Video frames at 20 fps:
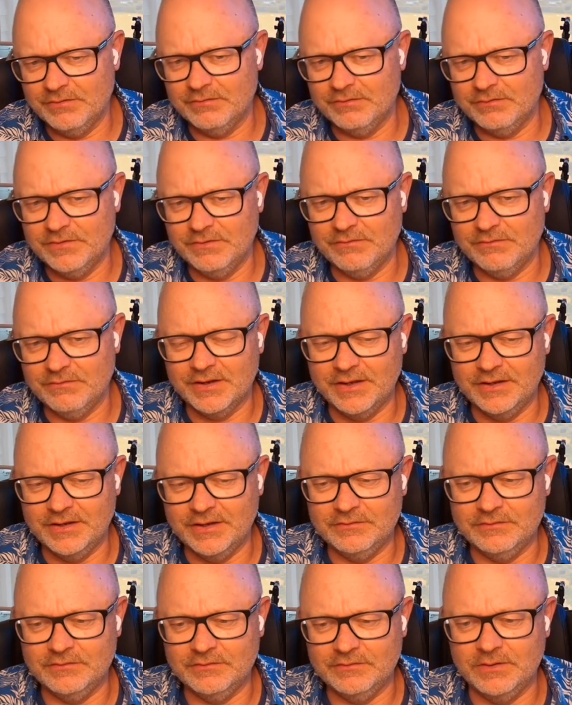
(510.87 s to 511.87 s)
of hearing
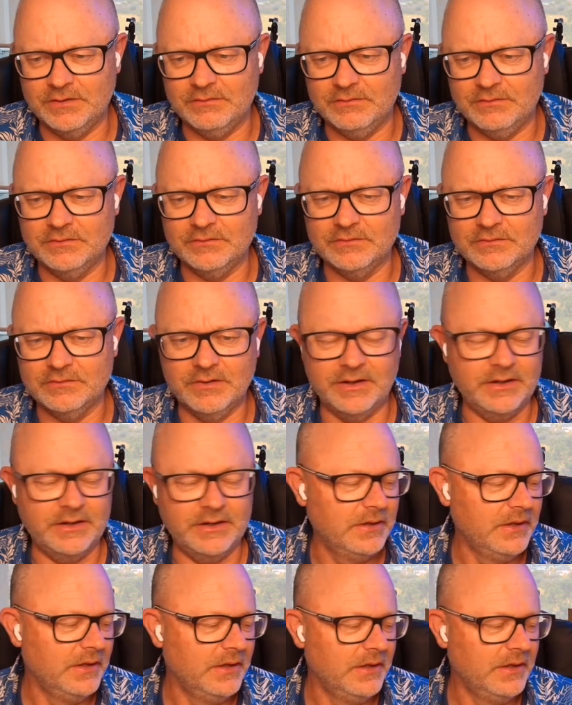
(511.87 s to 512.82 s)
aids as well, which is great.